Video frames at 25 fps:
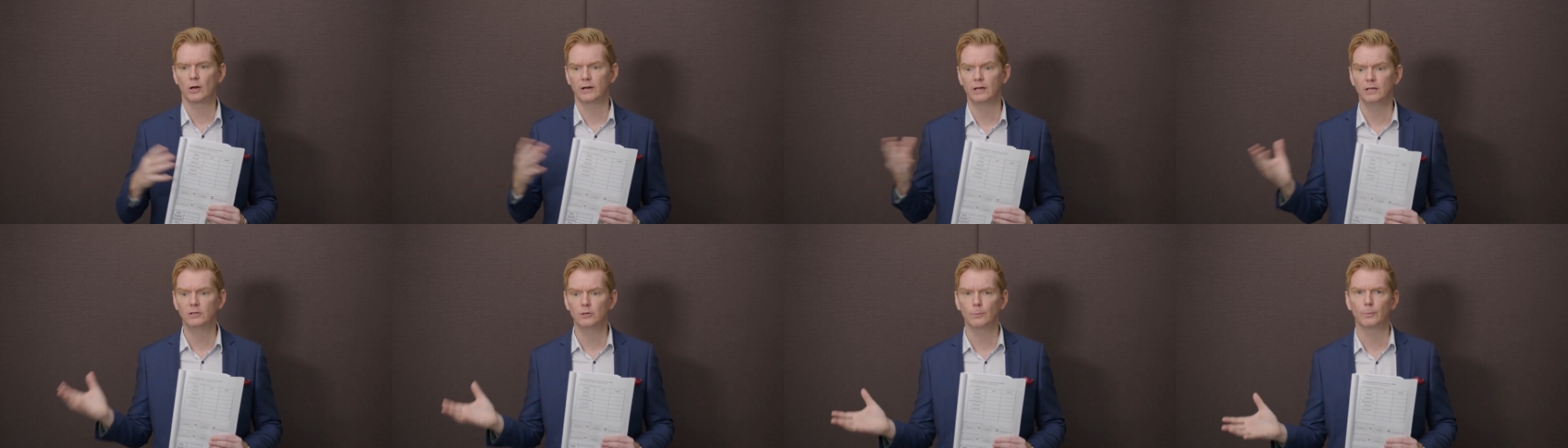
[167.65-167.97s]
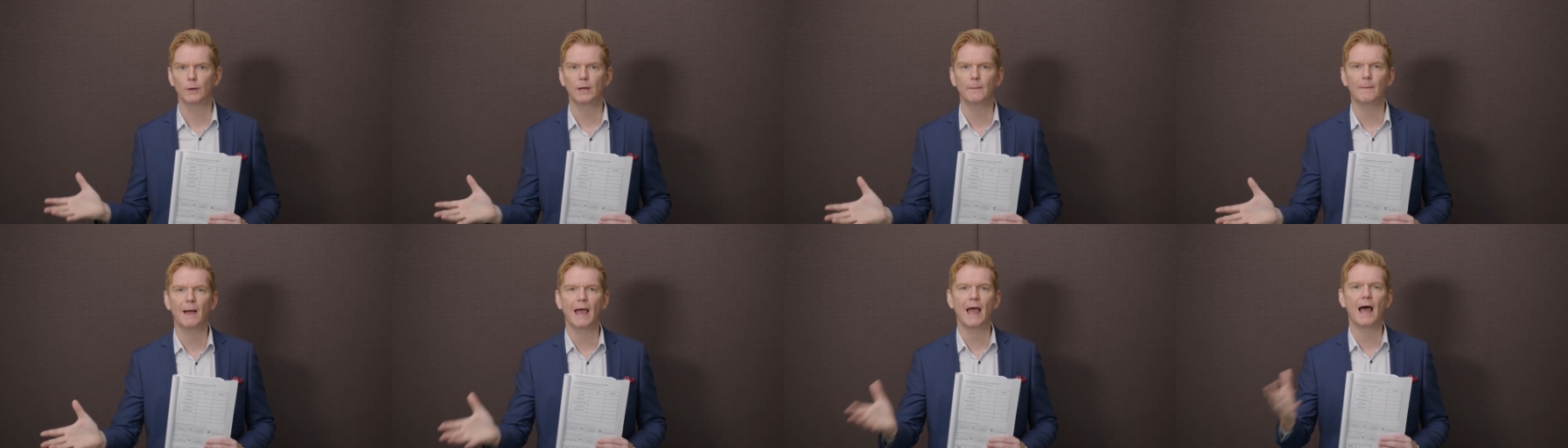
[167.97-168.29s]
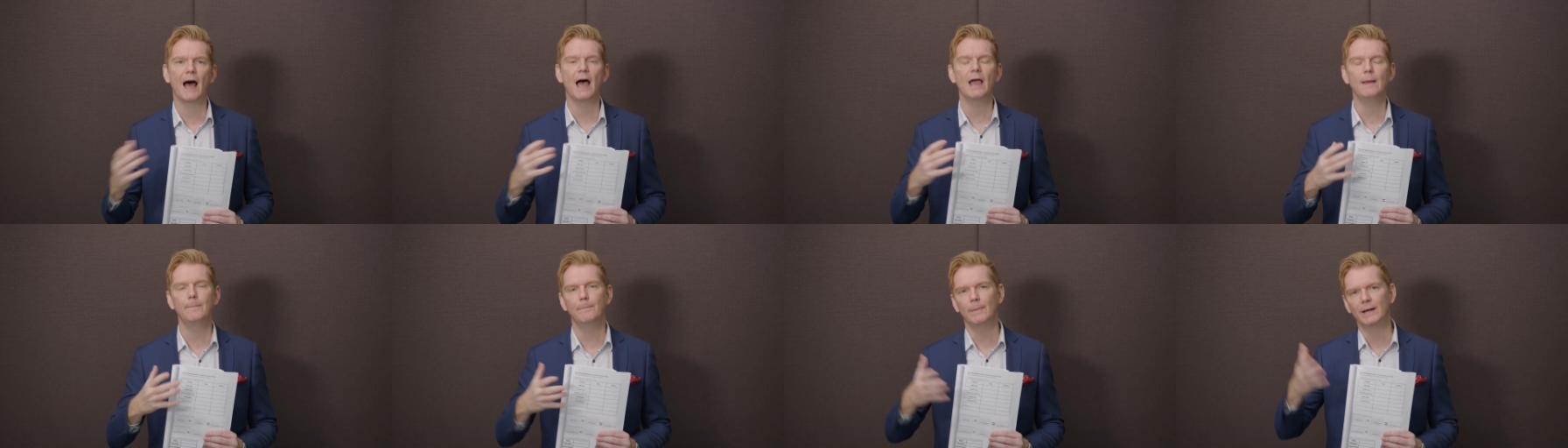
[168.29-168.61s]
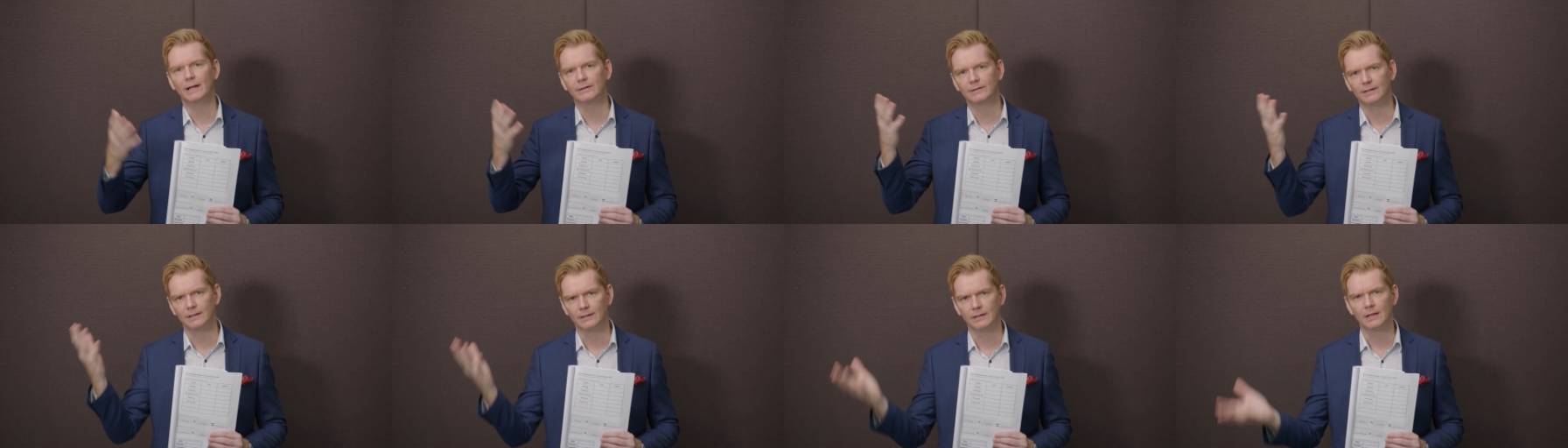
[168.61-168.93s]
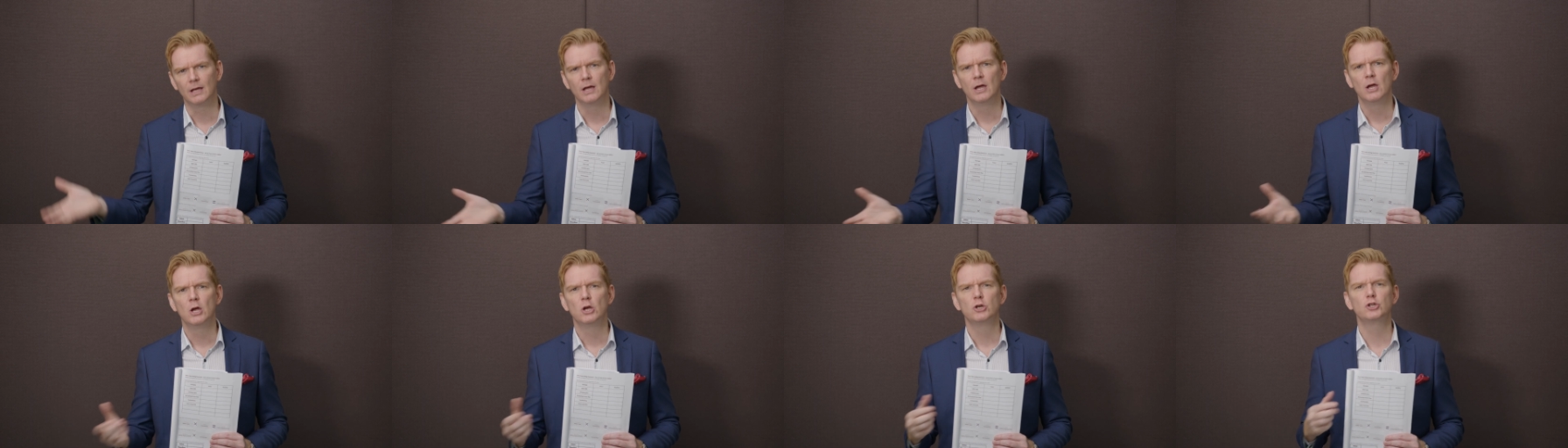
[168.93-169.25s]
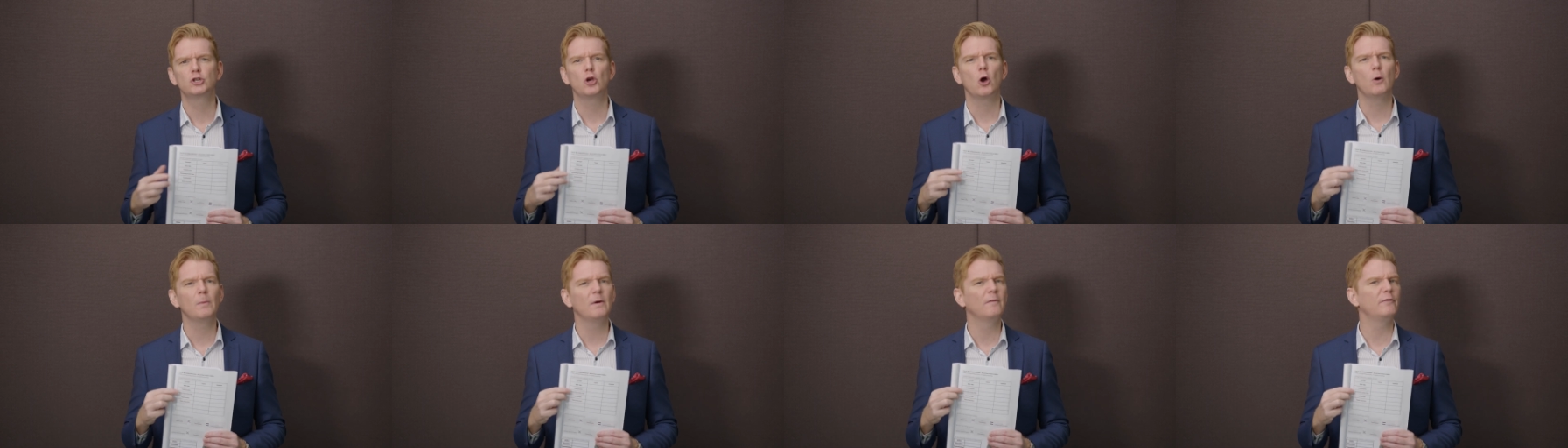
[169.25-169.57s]
I need to bring my iPad and
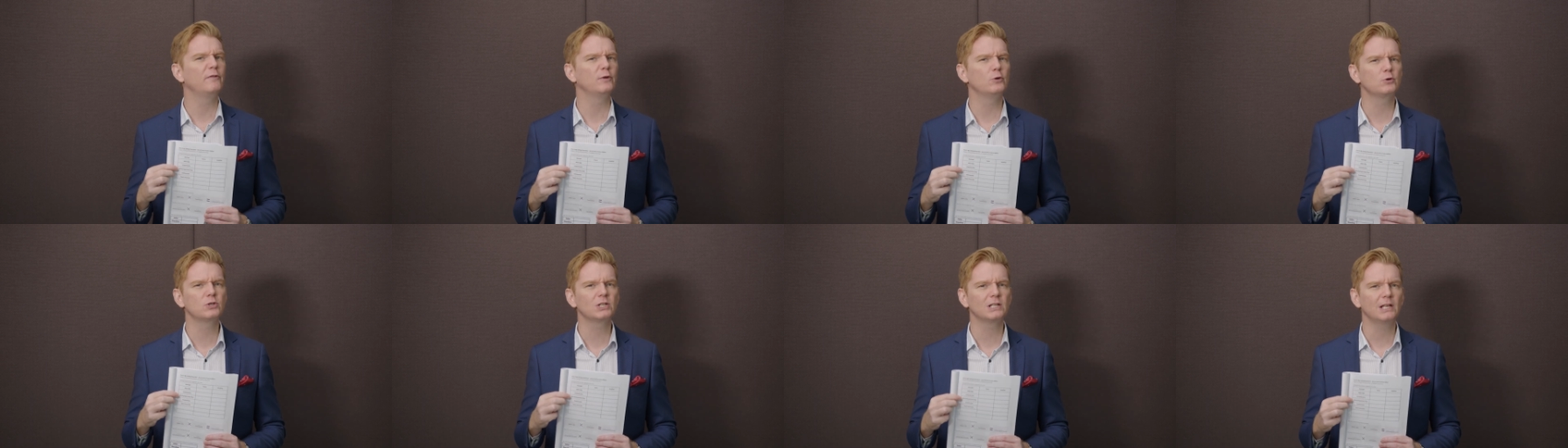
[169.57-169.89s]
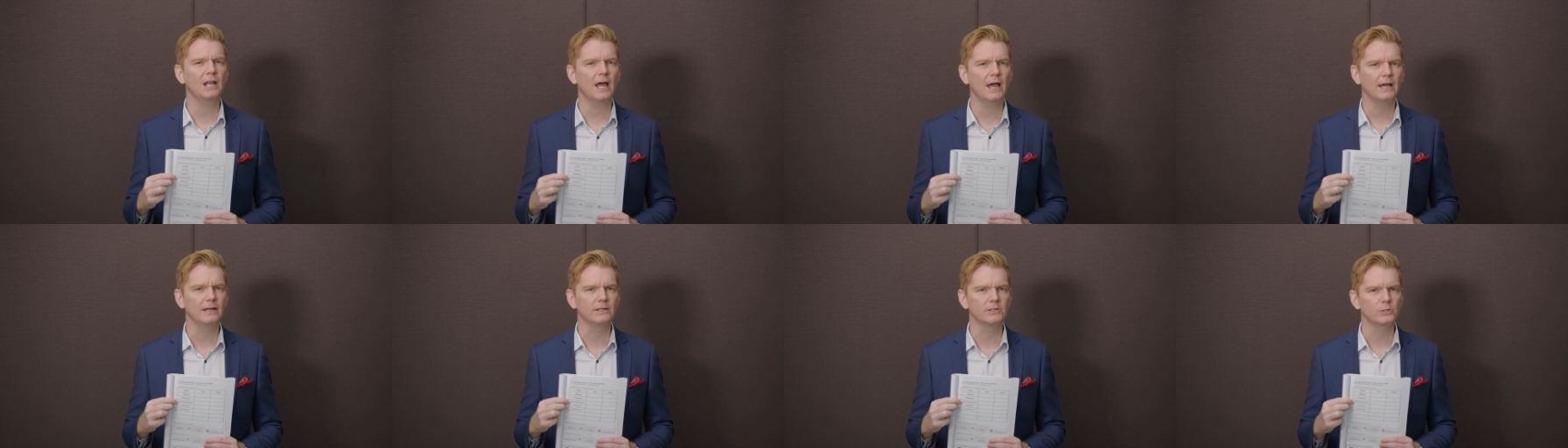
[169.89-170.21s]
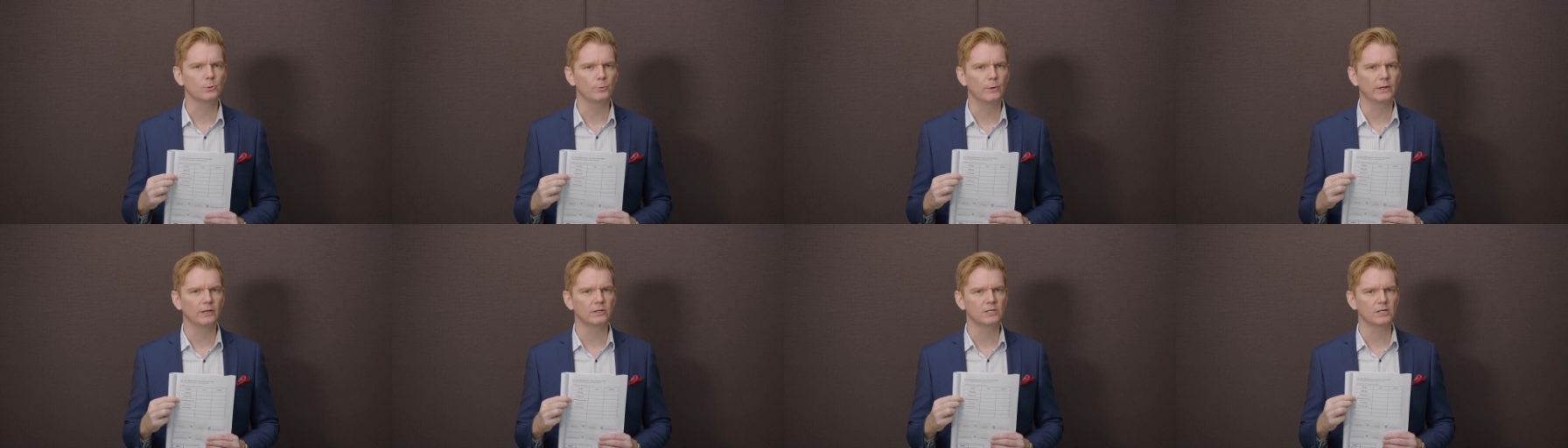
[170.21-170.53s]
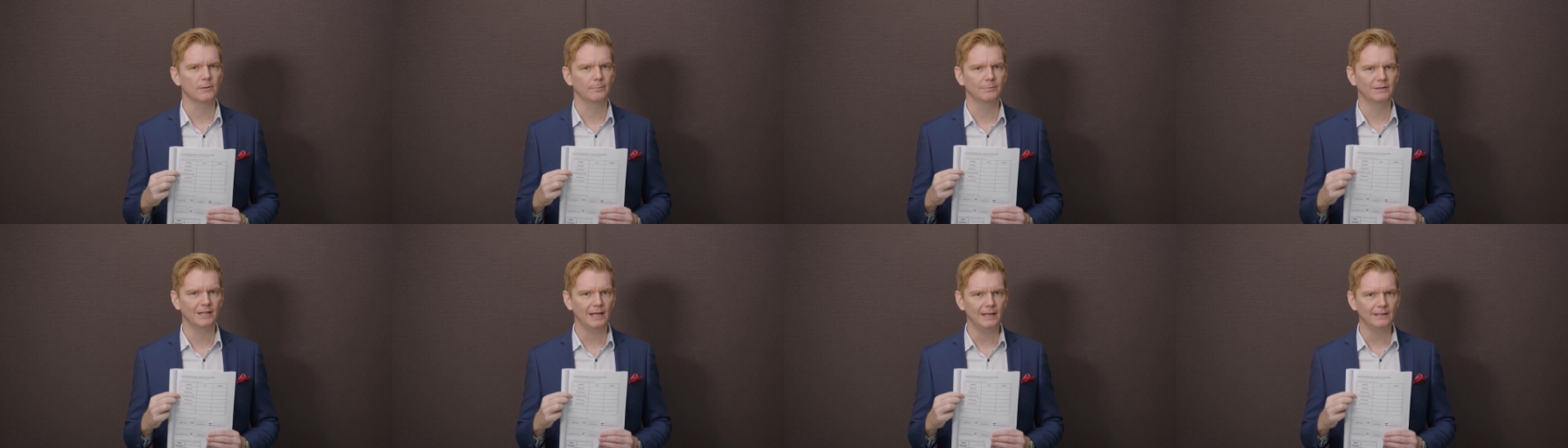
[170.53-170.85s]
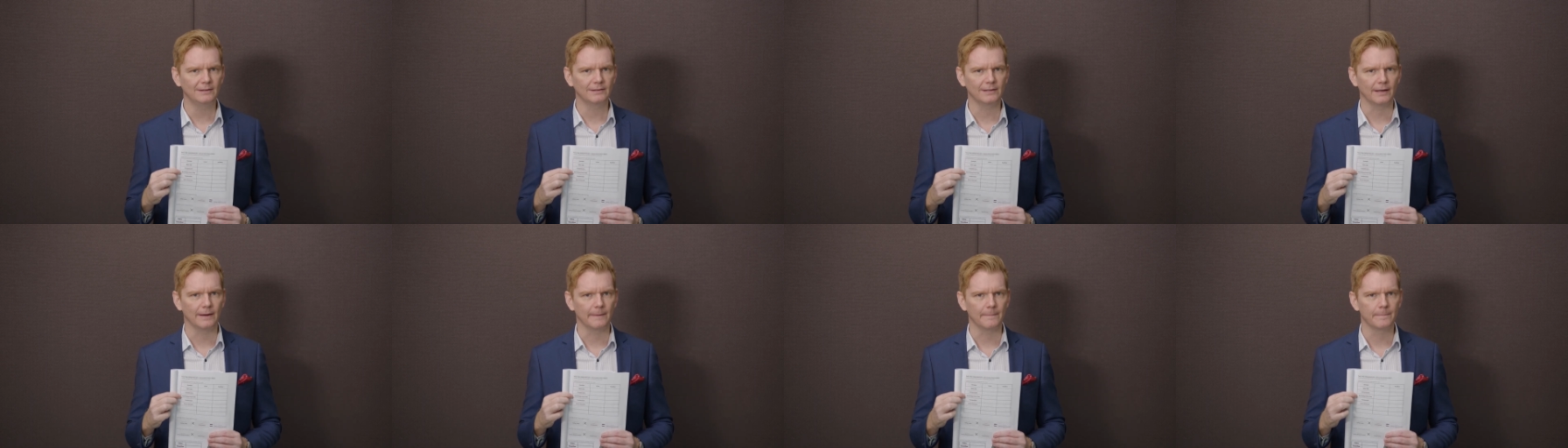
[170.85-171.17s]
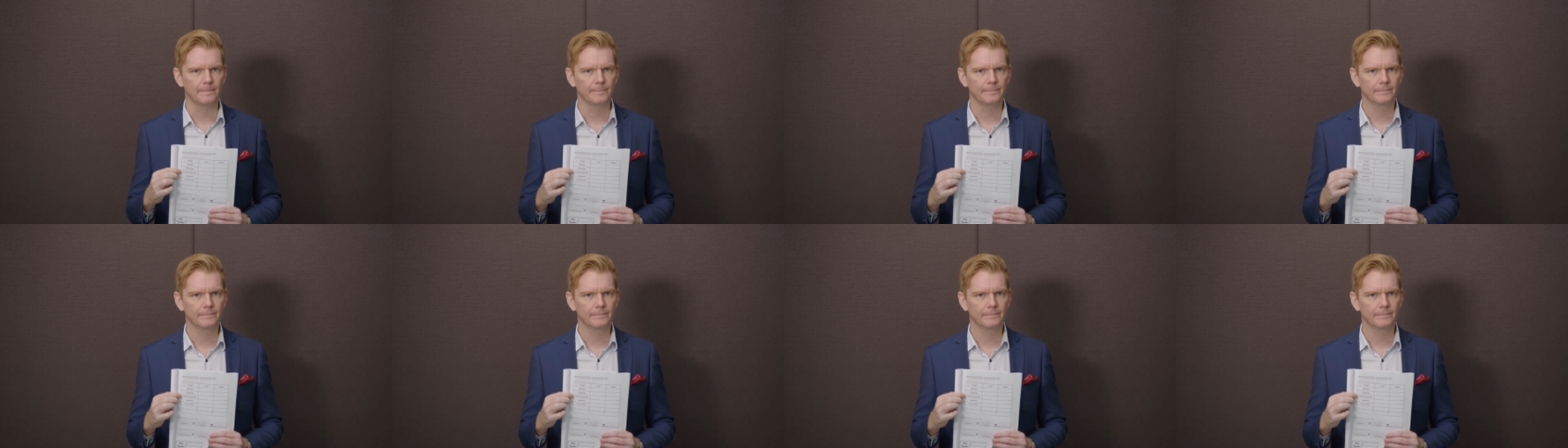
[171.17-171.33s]
show them a few slides with some data.